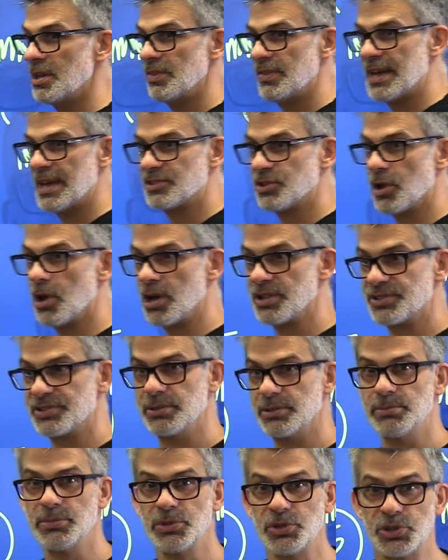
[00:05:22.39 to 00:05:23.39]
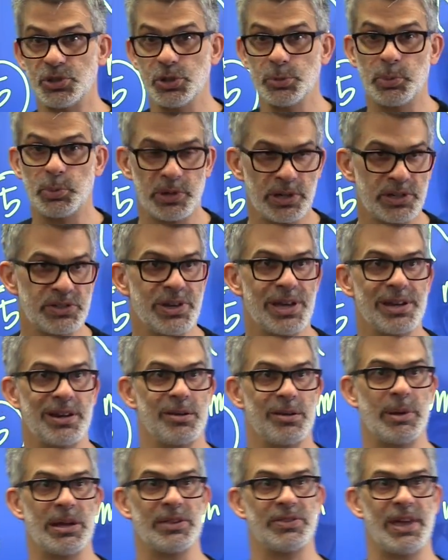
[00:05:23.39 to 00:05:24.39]
That's awesome. Super
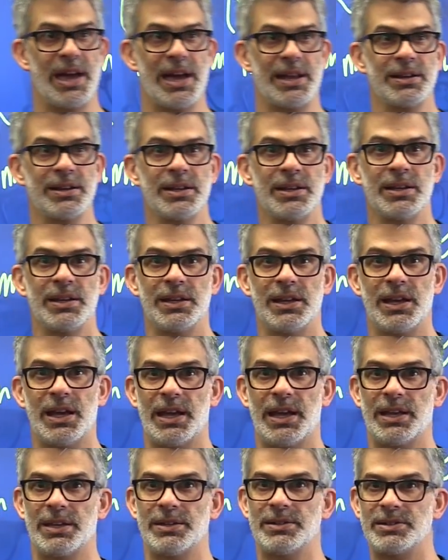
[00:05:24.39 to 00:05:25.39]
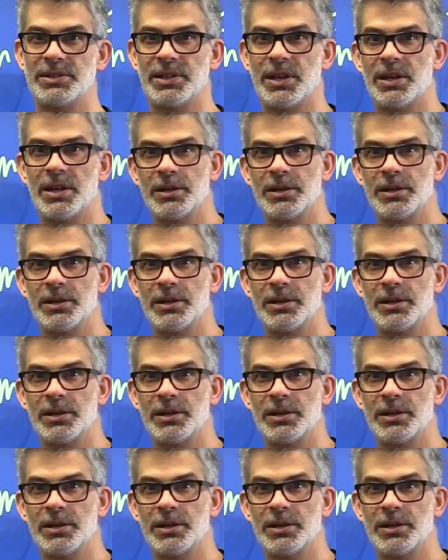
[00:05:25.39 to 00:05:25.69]
excited about that. And